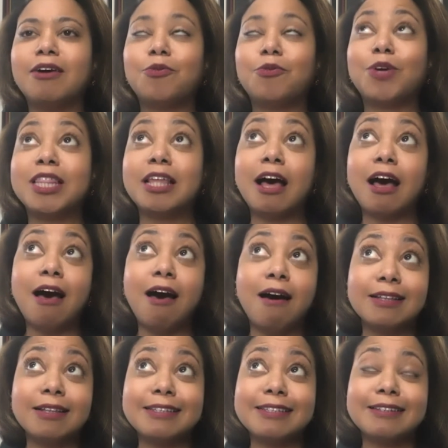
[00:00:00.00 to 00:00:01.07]
with
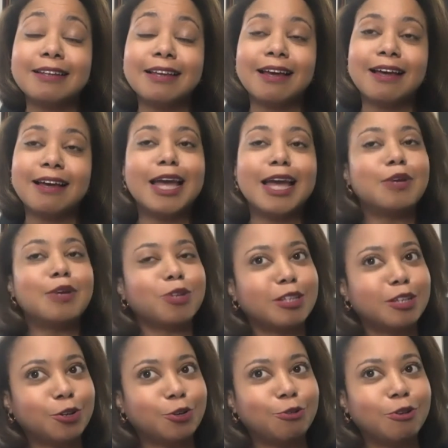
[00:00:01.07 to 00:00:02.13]
us, and with
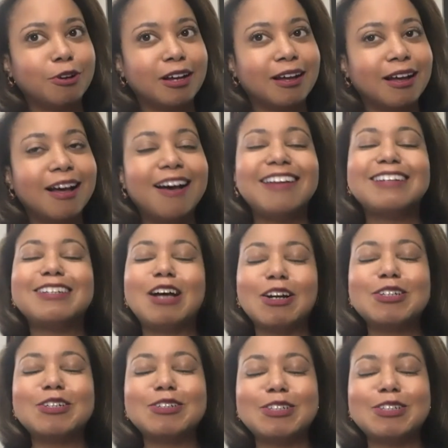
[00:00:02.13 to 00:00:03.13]
you, Dr.